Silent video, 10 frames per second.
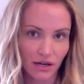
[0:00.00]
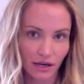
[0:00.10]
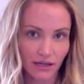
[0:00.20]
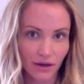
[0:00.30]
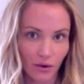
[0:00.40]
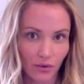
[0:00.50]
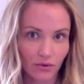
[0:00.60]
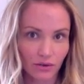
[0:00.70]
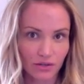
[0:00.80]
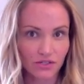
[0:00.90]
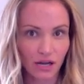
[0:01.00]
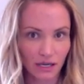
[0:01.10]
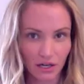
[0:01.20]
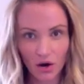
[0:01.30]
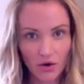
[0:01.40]
and I know girls are
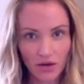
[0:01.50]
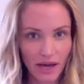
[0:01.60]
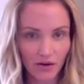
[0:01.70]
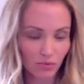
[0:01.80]
like, no, you can't